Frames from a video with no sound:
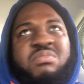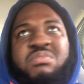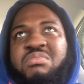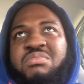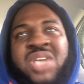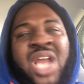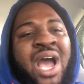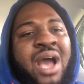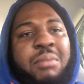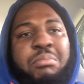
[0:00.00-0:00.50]

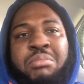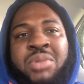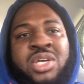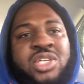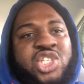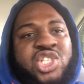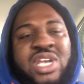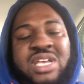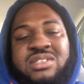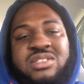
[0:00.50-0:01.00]
Not
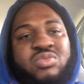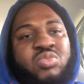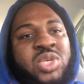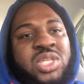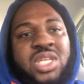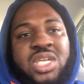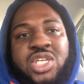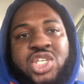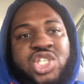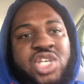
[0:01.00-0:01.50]
much has
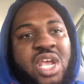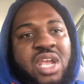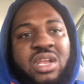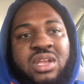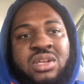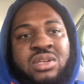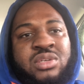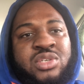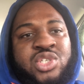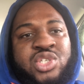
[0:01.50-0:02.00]
really
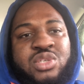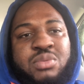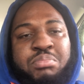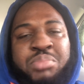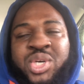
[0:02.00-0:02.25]
changed.